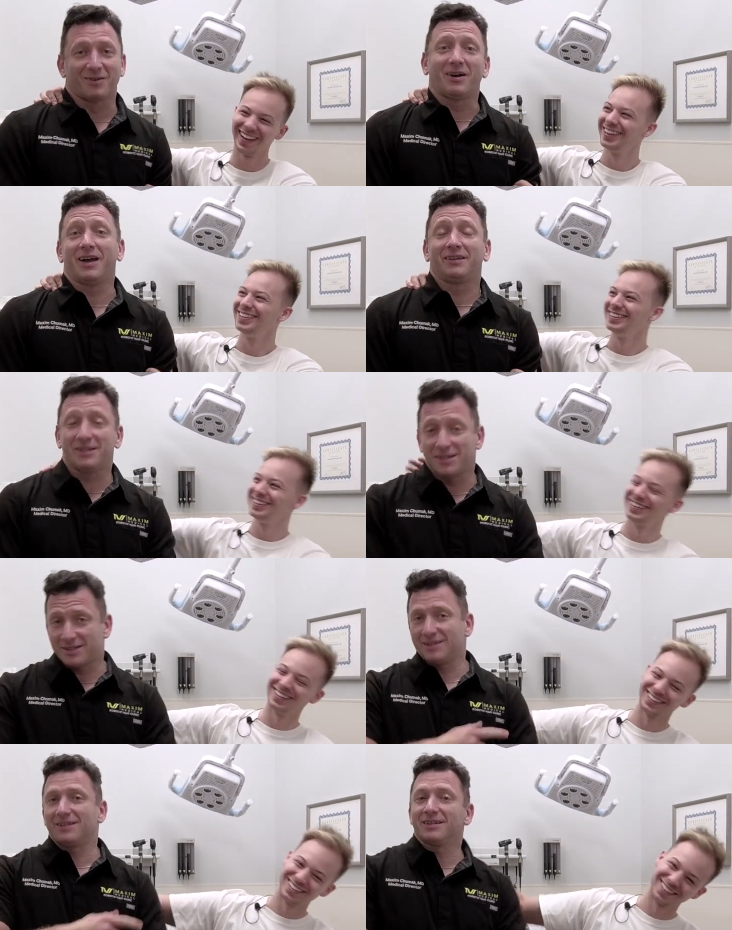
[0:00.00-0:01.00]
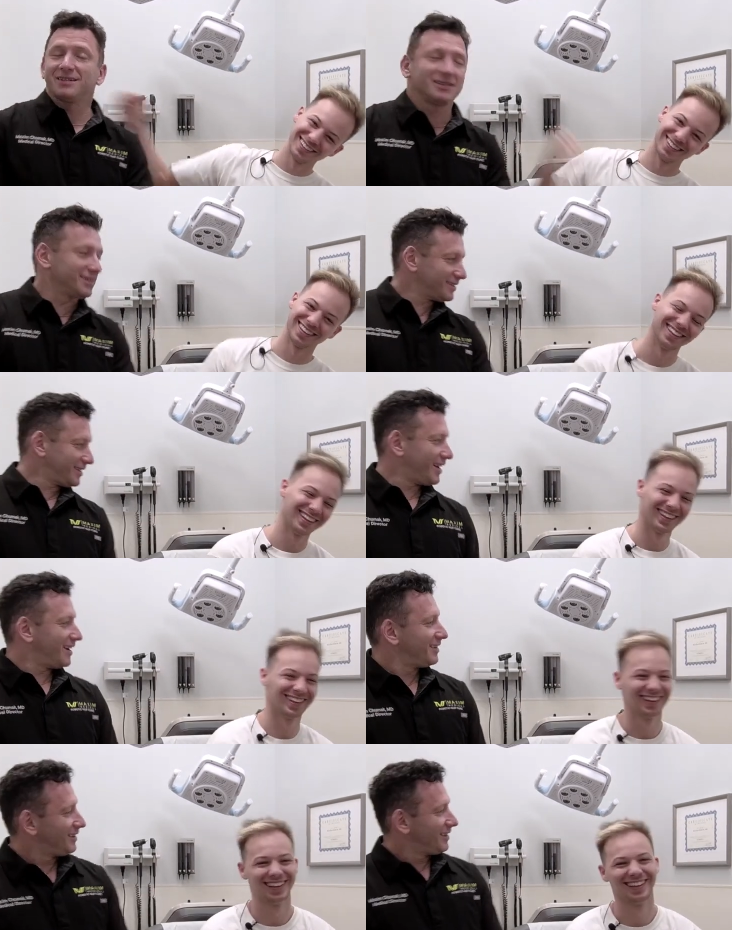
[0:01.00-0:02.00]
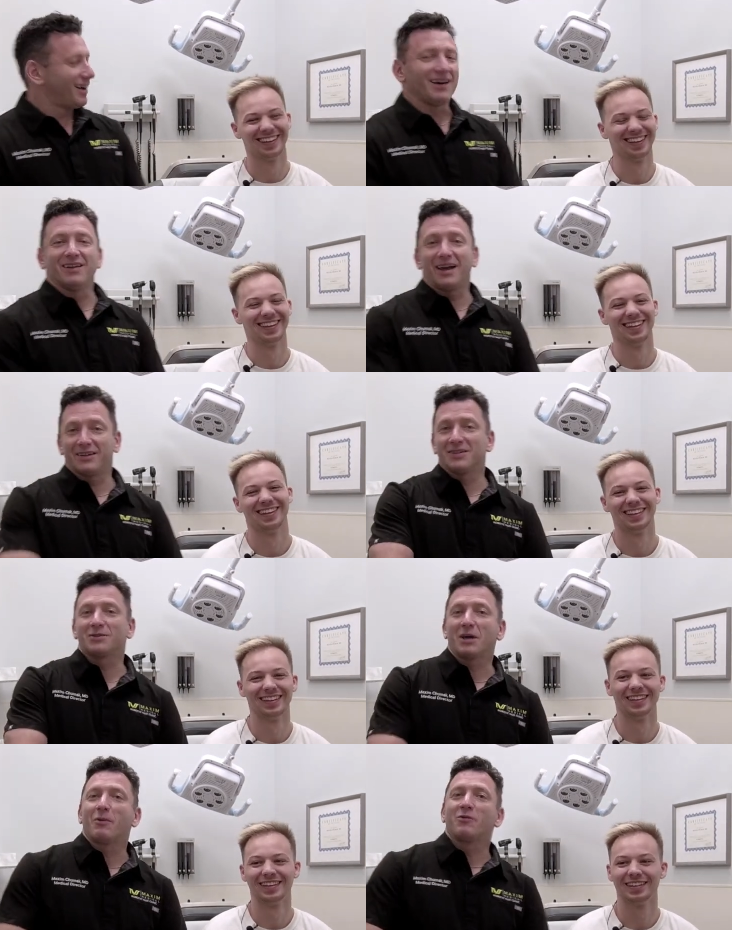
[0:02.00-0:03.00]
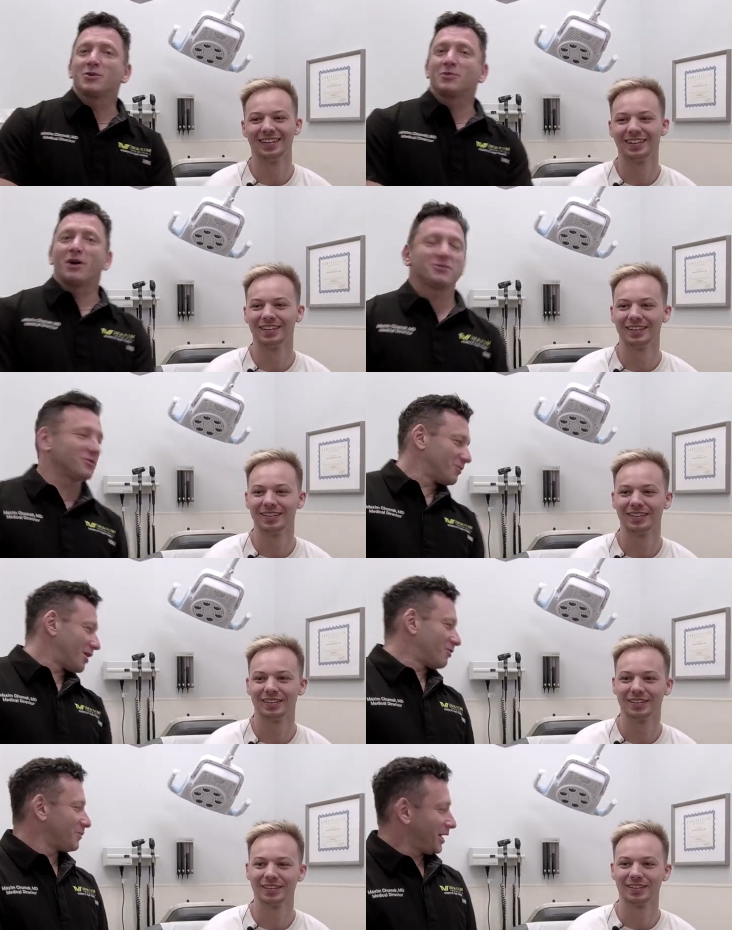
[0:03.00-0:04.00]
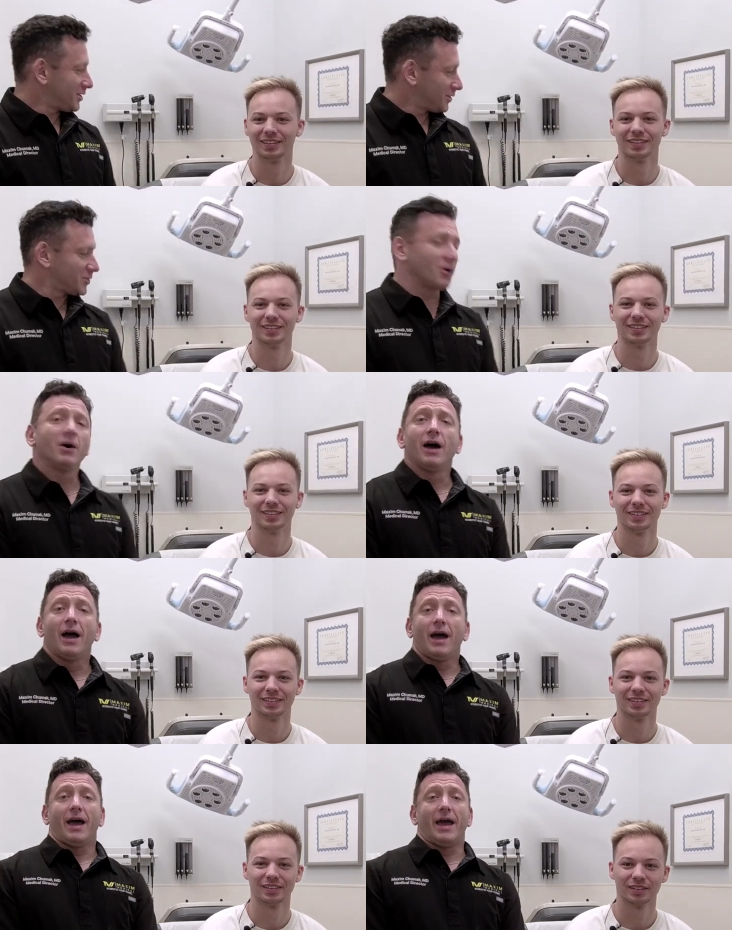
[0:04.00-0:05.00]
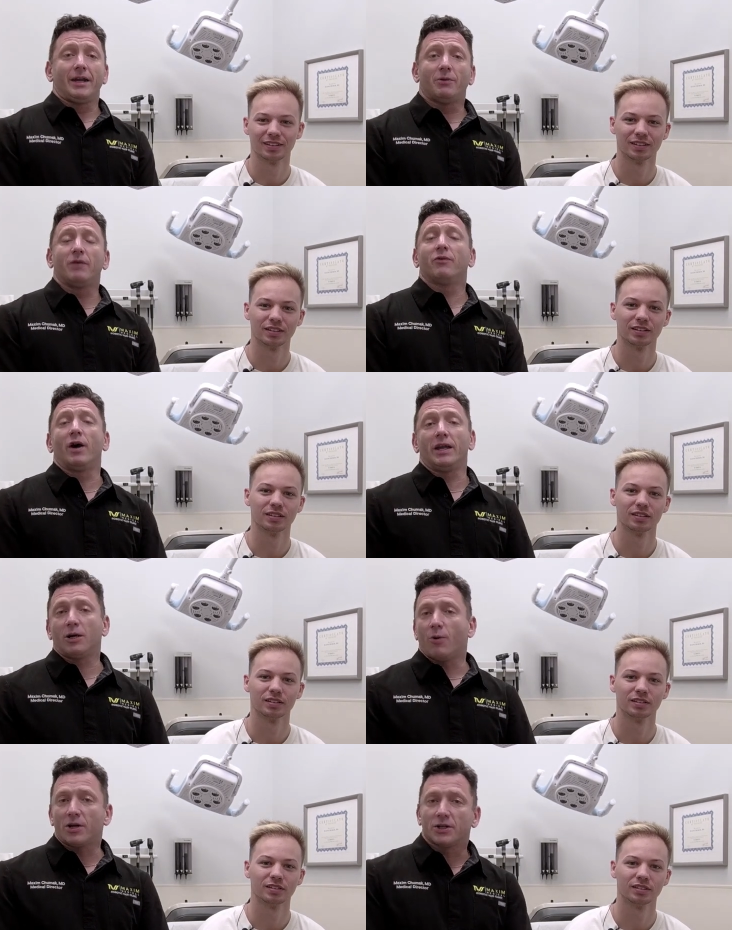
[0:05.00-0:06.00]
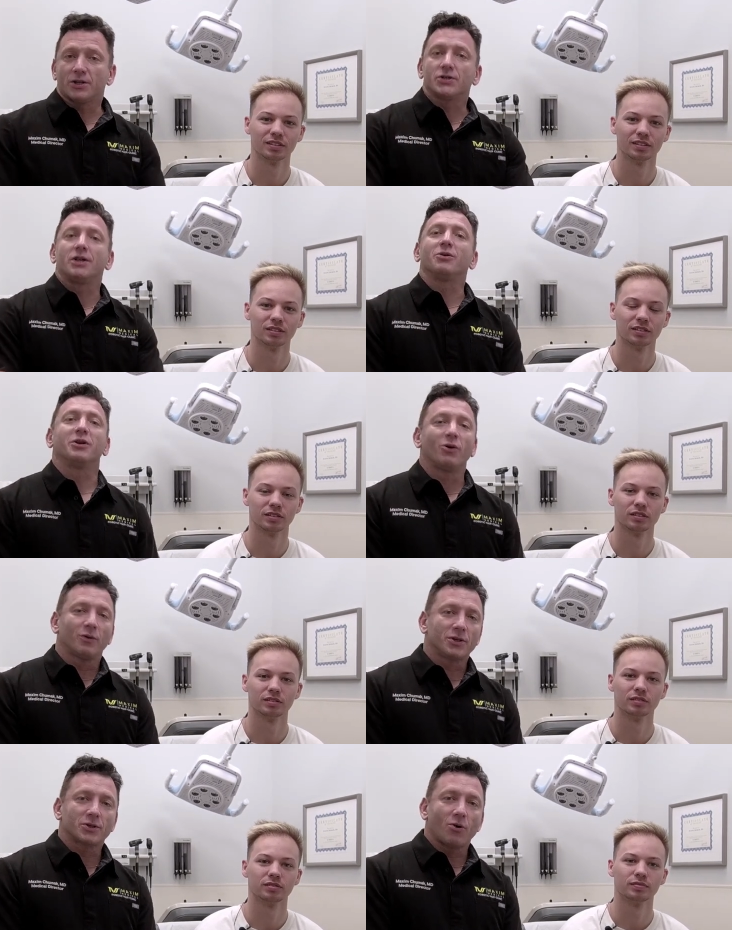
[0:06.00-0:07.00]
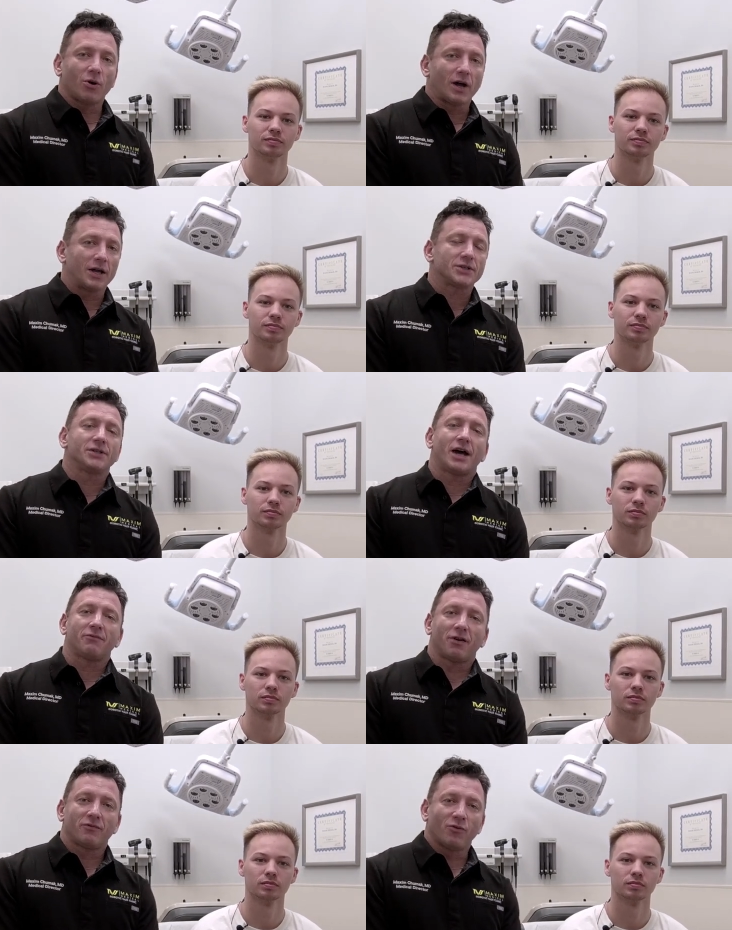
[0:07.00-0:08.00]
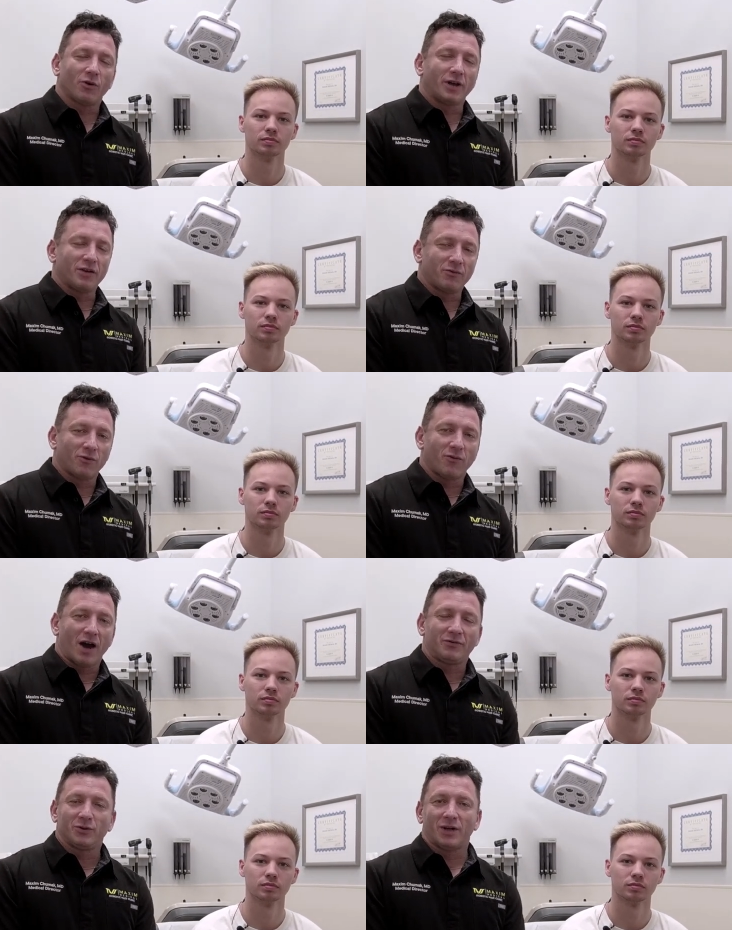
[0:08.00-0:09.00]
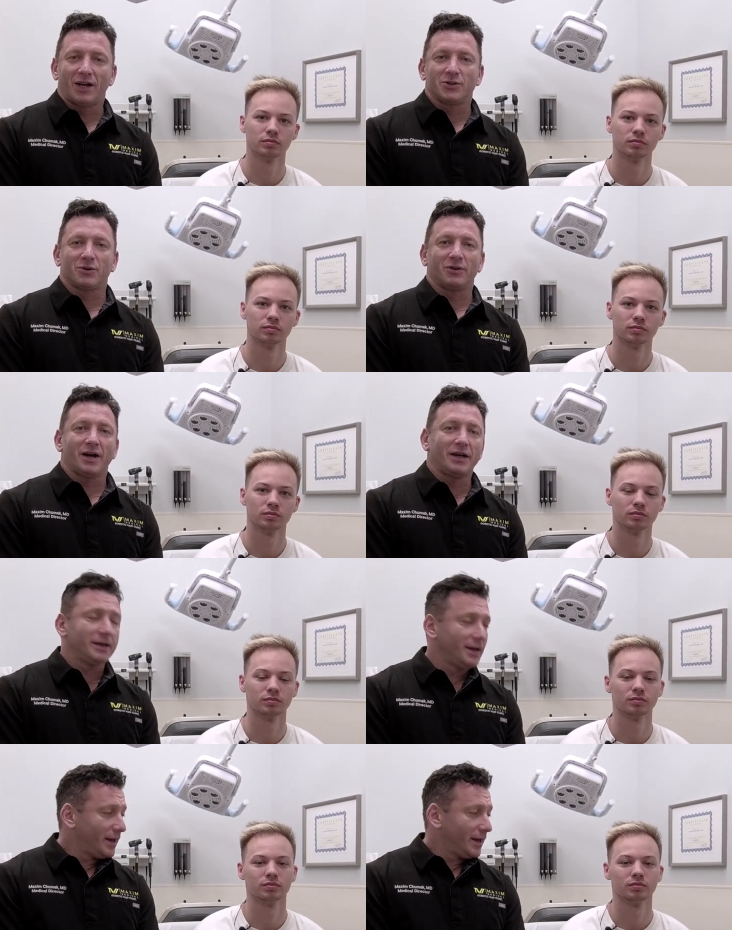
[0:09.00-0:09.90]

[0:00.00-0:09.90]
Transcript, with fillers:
Speaker 1: all right. This is yeah. I like this type of response from our patients. So anyway, for any questions, you can always call us 954-945-2909.